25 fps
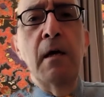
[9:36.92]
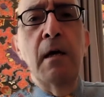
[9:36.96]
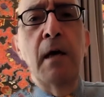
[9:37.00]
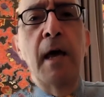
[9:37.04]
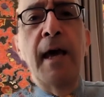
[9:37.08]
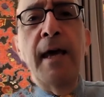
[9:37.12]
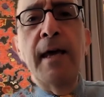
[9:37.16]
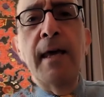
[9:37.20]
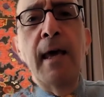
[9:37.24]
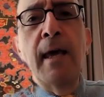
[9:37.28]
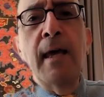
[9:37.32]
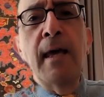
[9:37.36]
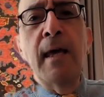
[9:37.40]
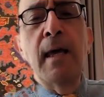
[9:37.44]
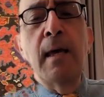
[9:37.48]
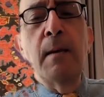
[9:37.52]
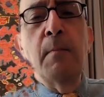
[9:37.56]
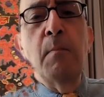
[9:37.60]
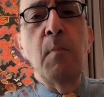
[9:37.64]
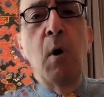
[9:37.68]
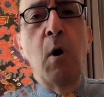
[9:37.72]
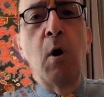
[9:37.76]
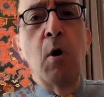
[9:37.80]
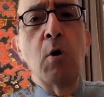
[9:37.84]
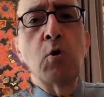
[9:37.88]
egging
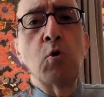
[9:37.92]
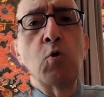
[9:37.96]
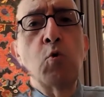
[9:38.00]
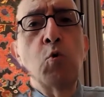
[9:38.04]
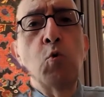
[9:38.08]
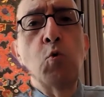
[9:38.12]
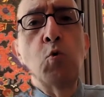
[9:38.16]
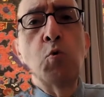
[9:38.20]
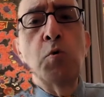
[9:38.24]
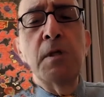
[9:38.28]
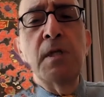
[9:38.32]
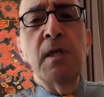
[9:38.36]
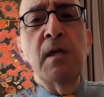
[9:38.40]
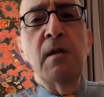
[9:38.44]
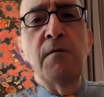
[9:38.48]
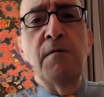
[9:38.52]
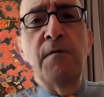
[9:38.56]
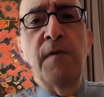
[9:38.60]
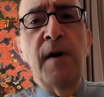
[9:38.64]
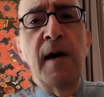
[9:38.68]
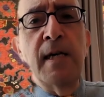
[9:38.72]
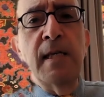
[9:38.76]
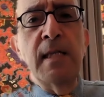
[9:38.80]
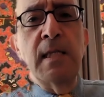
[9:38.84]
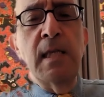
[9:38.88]
him on, who's
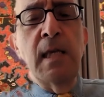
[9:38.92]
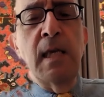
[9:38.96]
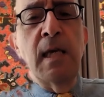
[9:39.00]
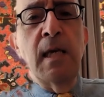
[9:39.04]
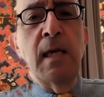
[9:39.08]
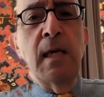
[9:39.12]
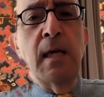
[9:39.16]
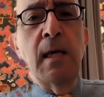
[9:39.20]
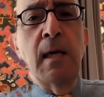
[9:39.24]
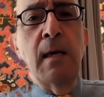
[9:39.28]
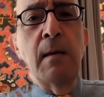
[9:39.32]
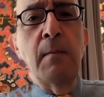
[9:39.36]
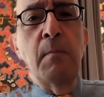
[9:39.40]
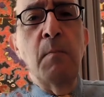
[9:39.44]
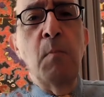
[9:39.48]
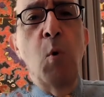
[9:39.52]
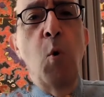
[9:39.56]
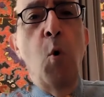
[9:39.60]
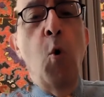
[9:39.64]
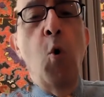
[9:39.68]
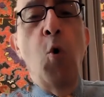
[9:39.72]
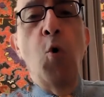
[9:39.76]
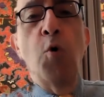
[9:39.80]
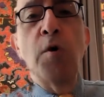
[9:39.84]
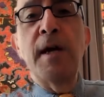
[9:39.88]
advising him,
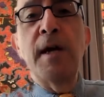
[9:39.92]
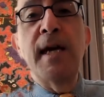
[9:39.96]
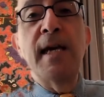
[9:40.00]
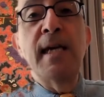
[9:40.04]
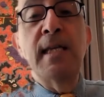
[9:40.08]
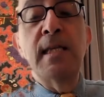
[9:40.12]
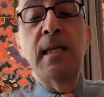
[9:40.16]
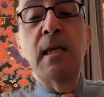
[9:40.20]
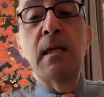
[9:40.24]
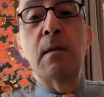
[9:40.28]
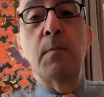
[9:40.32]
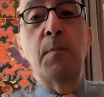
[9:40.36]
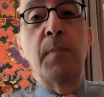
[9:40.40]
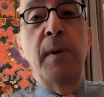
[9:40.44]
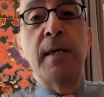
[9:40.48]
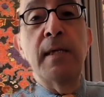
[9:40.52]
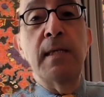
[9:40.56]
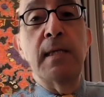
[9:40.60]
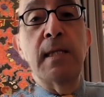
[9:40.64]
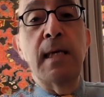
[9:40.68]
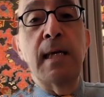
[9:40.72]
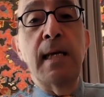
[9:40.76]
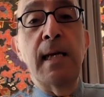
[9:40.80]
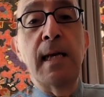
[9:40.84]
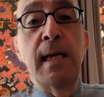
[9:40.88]
or is it
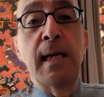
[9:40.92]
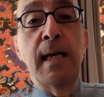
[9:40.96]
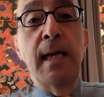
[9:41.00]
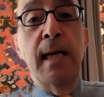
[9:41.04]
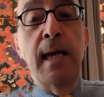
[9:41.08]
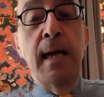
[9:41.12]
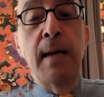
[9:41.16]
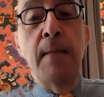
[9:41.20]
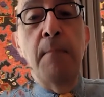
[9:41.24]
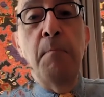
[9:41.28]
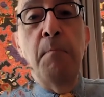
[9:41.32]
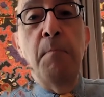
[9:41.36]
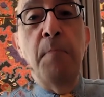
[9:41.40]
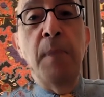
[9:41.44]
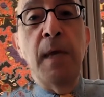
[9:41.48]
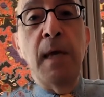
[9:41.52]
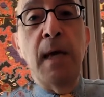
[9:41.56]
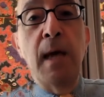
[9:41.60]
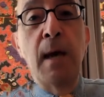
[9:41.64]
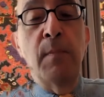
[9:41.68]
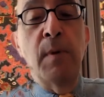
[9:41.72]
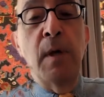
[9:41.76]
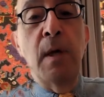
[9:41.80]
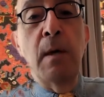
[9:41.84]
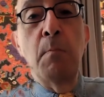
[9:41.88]
basically him
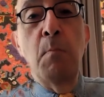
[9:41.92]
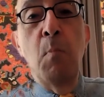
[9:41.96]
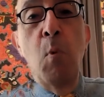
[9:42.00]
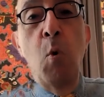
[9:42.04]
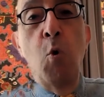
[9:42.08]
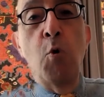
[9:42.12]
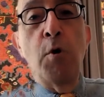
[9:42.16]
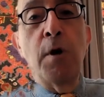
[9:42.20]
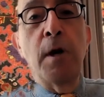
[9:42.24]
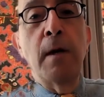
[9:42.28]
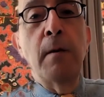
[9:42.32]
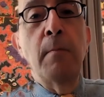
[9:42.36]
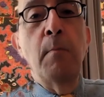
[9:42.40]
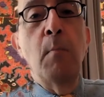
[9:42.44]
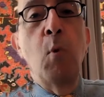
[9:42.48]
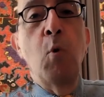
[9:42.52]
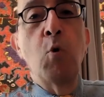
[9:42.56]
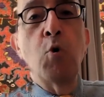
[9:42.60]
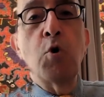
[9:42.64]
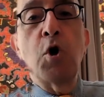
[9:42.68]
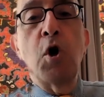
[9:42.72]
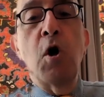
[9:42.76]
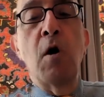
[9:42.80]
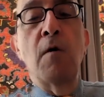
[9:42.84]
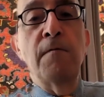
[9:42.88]
becoming more and
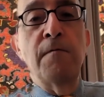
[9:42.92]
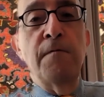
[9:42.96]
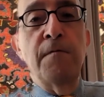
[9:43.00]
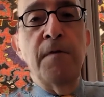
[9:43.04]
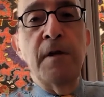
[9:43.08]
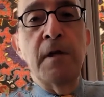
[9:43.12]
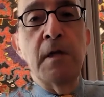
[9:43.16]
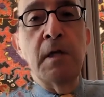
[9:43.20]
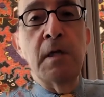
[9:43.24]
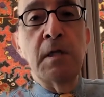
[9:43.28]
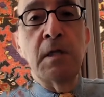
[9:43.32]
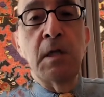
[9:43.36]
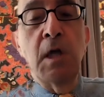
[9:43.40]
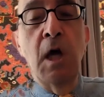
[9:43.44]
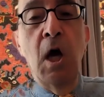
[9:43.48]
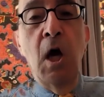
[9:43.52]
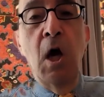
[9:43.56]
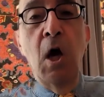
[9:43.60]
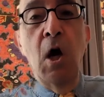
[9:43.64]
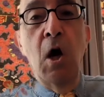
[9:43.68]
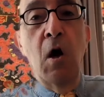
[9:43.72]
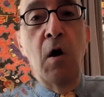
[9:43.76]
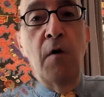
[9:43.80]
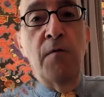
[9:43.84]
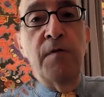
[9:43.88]
more confident
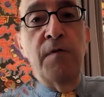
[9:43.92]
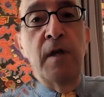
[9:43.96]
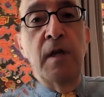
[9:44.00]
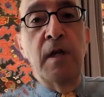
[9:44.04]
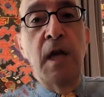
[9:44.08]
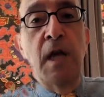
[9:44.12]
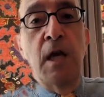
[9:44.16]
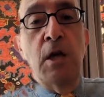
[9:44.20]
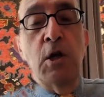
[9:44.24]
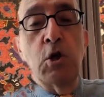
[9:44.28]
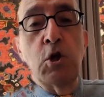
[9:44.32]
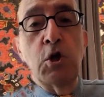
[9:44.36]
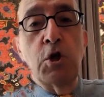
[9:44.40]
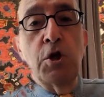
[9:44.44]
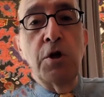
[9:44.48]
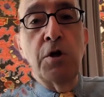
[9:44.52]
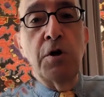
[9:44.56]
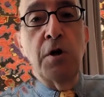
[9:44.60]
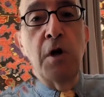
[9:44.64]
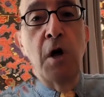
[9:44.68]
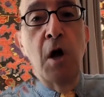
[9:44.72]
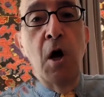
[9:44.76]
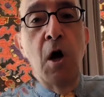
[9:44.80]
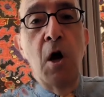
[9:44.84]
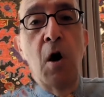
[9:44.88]
of the
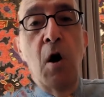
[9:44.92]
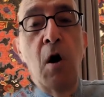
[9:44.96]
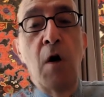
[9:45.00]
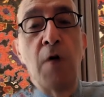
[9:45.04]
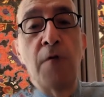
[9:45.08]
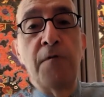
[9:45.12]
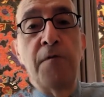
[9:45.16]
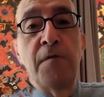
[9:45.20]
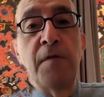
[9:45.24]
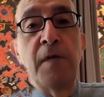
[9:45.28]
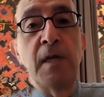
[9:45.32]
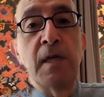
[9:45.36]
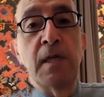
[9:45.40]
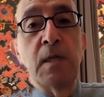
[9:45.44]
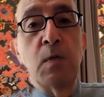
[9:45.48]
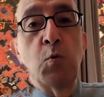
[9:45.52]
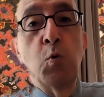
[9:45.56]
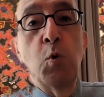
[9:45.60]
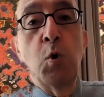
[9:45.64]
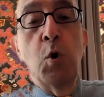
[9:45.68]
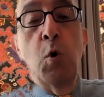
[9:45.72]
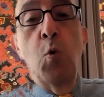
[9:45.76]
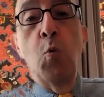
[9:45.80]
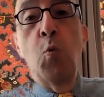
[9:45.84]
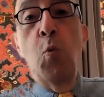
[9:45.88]
nature of this
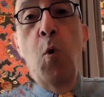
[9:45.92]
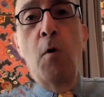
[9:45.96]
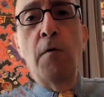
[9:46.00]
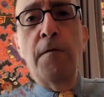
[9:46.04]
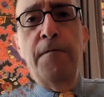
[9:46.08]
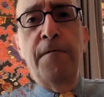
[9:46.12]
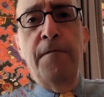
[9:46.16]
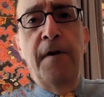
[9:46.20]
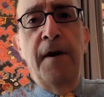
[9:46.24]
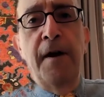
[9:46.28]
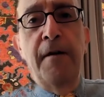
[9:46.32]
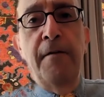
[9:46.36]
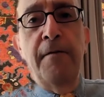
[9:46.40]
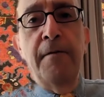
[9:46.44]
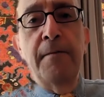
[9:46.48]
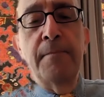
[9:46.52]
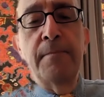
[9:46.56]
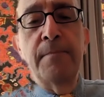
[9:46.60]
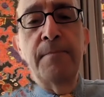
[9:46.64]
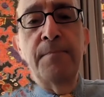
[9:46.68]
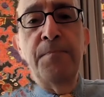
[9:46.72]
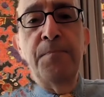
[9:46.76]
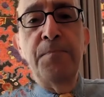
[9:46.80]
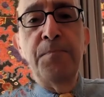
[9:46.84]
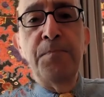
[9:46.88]
warfare?
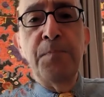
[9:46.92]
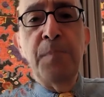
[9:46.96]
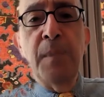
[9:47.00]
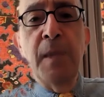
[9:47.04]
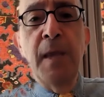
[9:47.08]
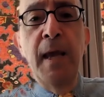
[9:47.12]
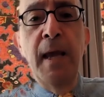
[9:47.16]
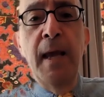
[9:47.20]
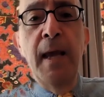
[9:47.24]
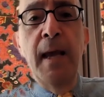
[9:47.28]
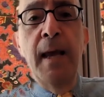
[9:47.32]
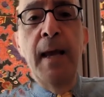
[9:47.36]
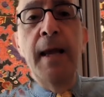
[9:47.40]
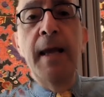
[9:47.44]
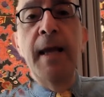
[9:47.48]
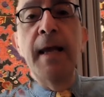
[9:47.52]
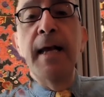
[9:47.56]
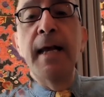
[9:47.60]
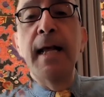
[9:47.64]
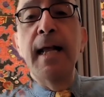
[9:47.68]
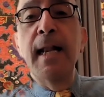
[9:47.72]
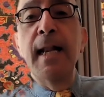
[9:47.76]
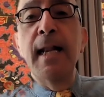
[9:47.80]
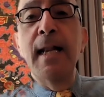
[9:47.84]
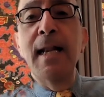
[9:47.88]

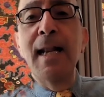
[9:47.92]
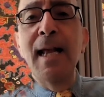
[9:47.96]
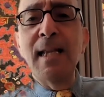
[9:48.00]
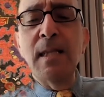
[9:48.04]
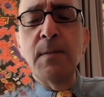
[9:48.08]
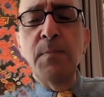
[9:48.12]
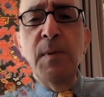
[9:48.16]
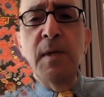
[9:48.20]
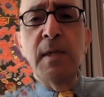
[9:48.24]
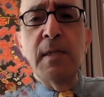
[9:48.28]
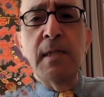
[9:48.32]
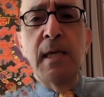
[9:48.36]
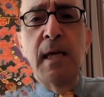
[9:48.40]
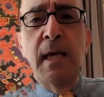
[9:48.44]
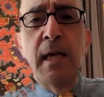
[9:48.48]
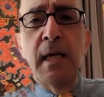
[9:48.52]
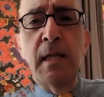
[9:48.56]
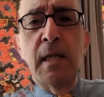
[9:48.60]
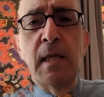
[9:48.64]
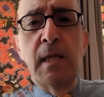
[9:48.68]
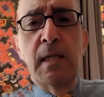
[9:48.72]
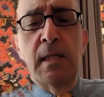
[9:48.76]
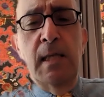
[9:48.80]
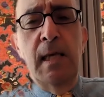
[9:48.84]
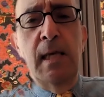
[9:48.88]
Let me
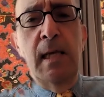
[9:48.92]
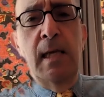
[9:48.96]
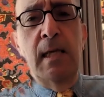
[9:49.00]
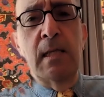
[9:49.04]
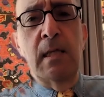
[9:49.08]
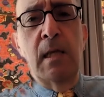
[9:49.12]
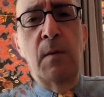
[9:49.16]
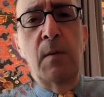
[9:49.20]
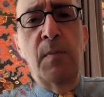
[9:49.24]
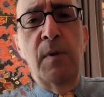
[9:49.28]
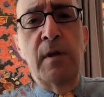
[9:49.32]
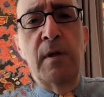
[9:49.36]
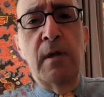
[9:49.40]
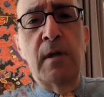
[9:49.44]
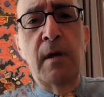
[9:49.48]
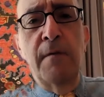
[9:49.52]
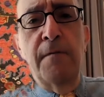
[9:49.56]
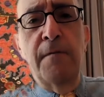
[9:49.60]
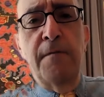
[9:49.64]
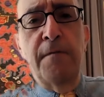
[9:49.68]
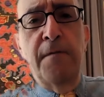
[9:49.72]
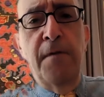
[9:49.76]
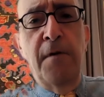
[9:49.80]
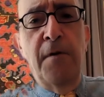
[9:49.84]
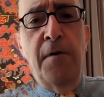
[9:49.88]
take this a little bit
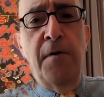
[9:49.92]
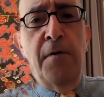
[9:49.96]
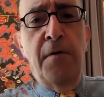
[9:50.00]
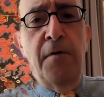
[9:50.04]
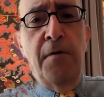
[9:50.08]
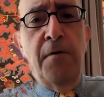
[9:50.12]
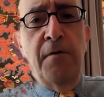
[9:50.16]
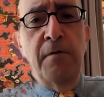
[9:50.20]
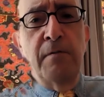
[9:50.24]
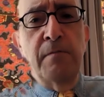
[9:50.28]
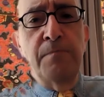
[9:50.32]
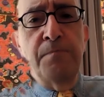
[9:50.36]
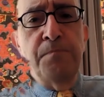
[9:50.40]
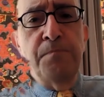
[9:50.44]
further.